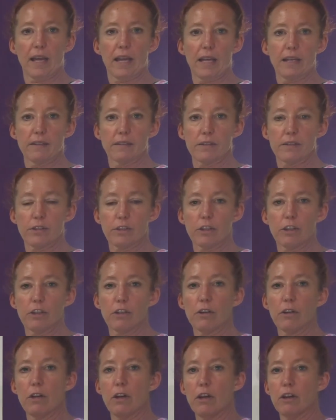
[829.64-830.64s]

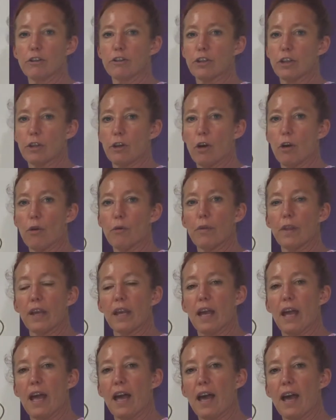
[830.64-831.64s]
answer should only
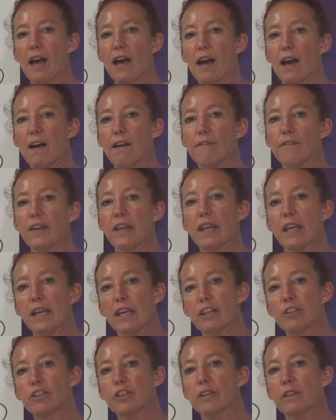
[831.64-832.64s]
have
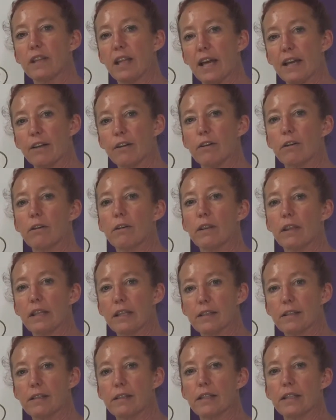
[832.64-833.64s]
each letter
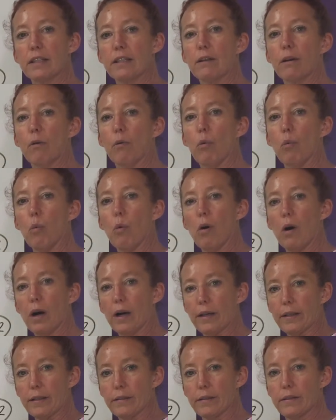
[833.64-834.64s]
listed
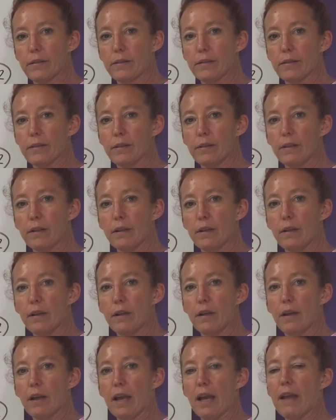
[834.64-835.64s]
once.
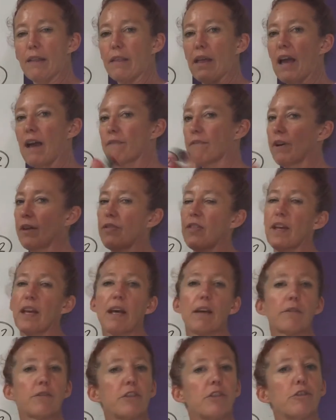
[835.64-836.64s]
And everything
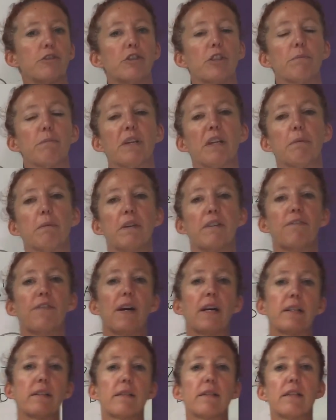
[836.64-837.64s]
else, you should be able to
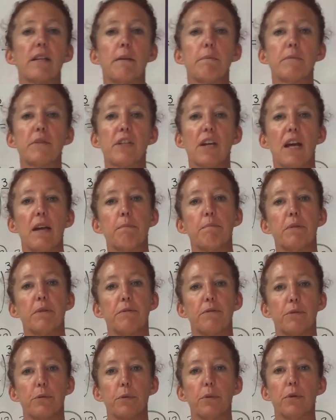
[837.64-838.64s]
find some type
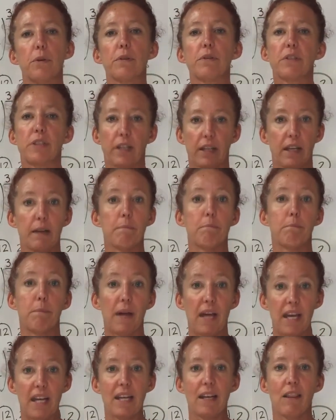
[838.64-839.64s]
of rule to
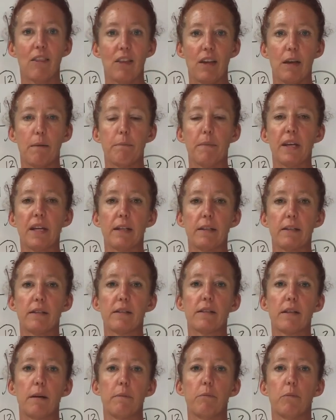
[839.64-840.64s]
combine them in
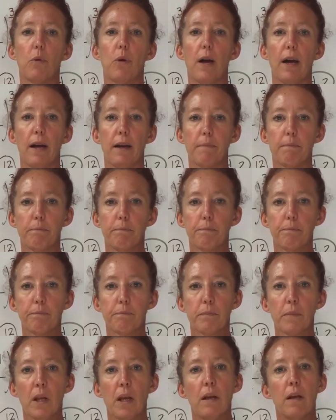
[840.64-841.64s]
some way.
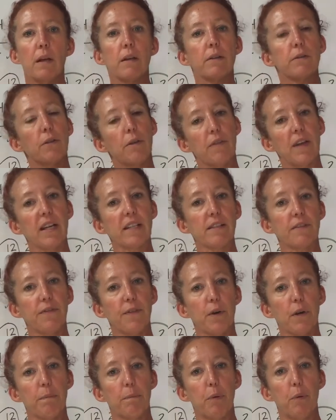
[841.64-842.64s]
So that's
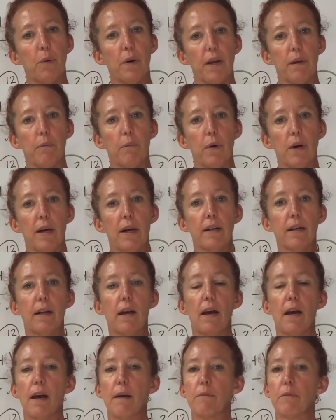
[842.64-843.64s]

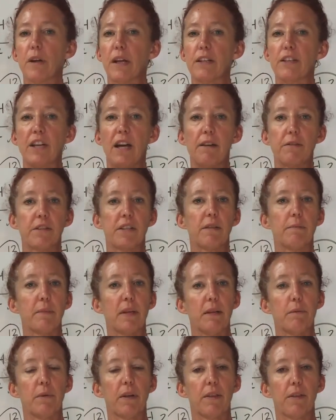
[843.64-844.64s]
4.1. Reach out to me
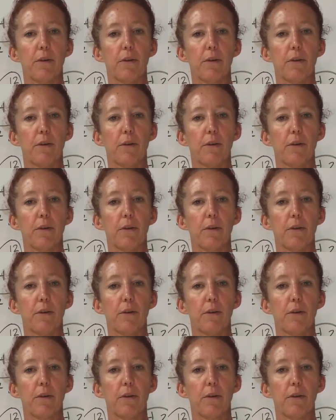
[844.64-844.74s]
with